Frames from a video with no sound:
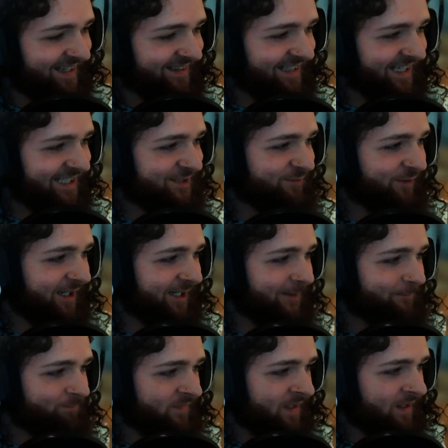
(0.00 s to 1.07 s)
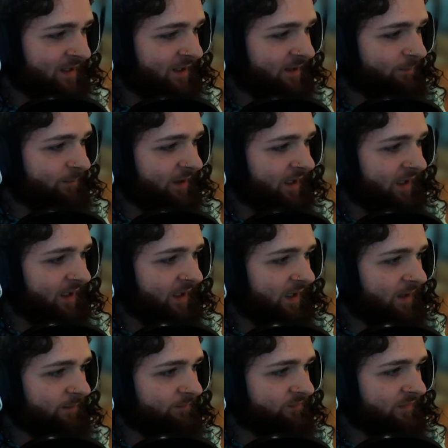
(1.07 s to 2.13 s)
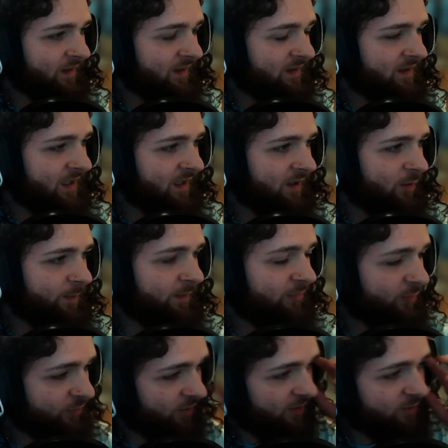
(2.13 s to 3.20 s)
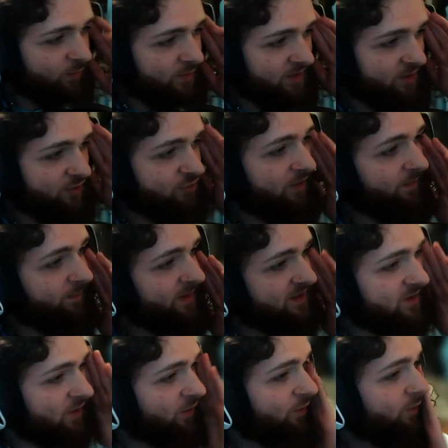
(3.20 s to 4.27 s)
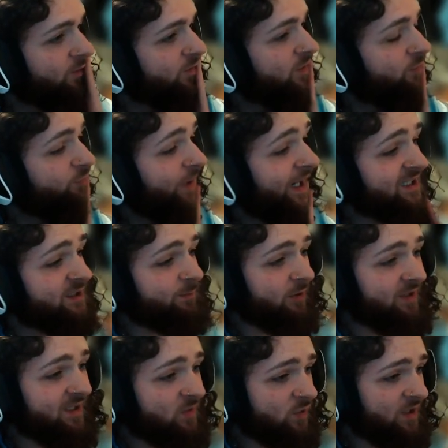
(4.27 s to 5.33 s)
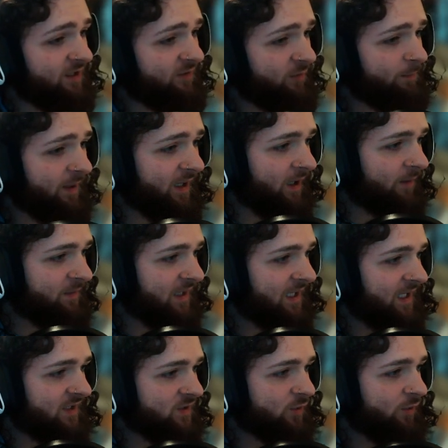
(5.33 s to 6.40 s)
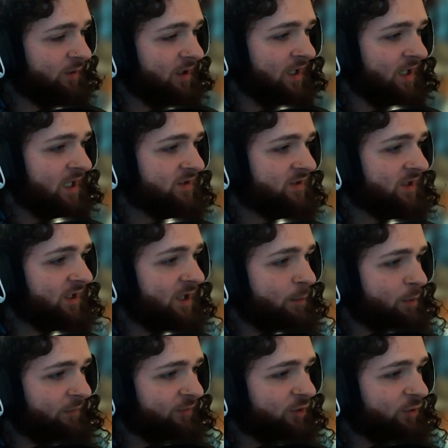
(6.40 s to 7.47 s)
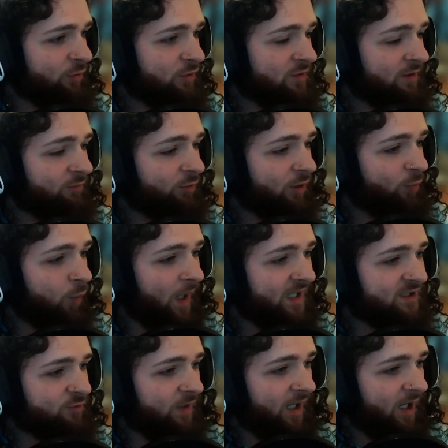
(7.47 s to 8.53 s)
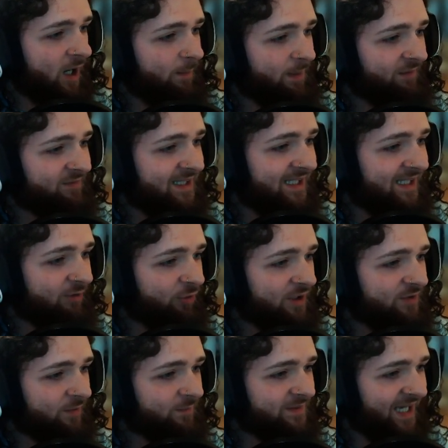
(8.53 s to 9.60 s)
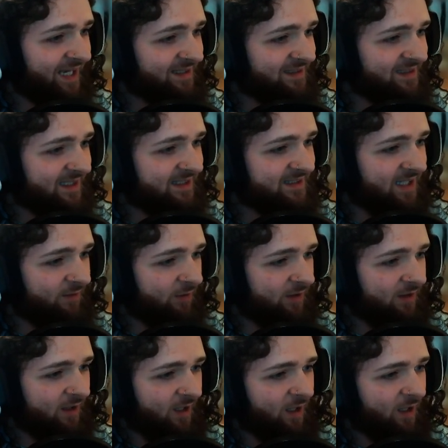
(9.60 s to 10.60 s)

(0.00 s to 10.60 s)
That's fine. But yeah, a lot of people thought Darkhawk was going to drop. Let's go. So ranked mode. This was another big update that I saw. So the number of queues required to rank up have decreased from 10 to 7.